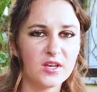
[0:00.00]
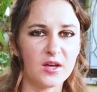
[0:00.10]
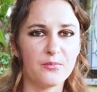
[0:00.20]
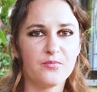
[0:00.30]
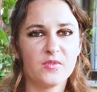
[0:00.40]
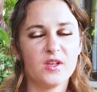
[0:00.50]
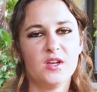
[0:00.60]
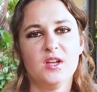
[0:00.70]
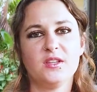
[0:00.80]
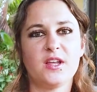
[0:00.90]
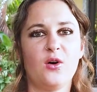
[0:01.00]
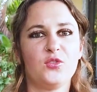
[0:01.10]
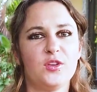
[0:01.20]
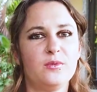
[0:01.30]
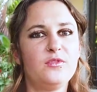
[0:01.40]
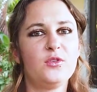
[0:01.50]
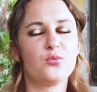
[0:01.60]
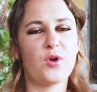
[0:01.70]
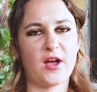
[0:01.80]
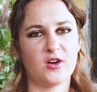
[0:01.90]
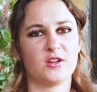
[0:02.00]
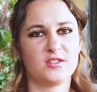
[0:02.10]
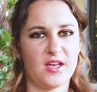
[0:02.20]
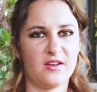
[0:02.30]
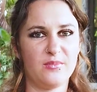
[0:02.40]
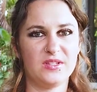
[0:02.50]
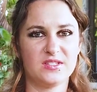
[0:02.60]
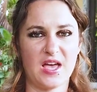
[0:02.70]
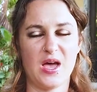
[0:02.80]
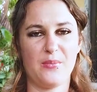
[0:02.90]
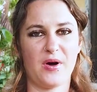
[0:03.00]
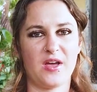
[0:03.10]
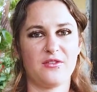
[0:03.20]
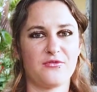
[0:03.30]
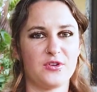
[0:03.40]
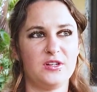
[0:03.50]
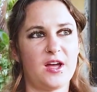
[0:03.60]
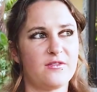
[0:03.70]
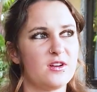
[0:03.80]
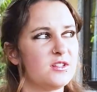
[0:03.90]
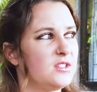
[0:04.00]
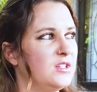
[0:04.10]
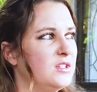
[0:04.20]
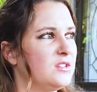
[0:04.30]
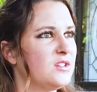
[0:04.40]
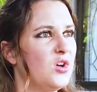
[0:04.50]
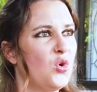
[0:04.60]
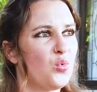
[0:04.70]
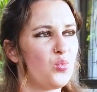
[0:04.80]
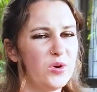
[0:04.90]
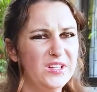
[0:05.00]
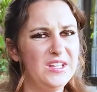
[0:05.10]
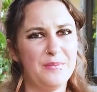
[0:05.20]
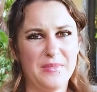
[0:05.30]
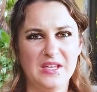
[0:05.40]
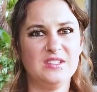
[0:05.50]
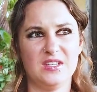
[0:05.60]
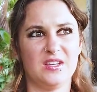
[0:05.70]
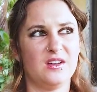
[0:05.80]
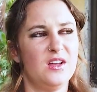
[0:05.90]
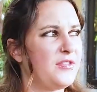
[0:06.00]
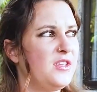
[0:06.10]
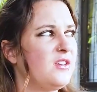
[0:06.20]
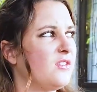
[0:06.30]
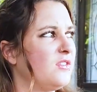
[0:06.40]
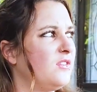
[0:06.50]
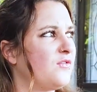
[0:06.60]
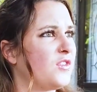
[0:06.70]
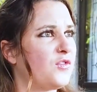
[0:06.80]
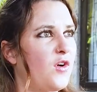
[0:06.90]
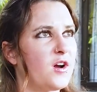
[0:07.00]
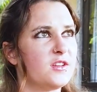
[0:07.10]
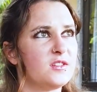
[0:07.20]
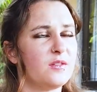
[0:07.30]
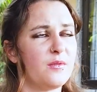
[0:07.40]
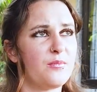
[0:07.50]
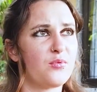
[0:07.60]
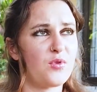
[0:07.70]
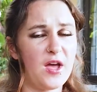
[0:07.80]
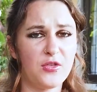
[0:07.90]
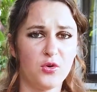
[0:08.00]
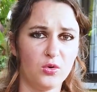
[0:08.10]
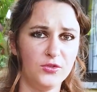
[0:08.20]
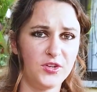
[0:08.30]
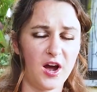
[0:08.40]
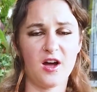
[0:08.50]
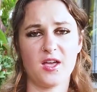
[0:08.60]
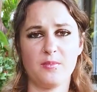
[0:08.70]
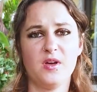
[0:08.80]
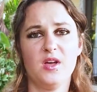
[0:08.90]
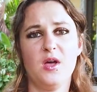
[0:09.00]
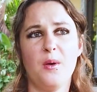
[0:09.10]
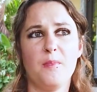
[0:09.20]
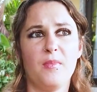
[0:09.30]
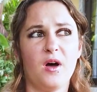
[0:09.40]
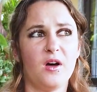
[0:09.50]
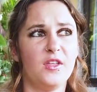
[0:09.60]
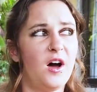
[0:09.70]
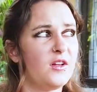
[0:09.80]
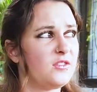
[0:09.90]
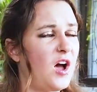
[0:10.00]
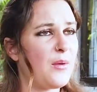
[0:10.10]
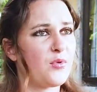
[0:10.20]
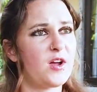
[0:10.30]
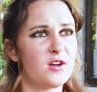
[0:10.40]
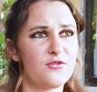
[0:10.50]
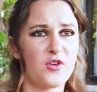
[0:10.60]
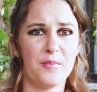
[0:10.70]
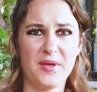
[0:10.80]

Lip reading: again. Now, some of the records that have been set by freedivers is really amazing. I think as far as breath hold time, the top record for a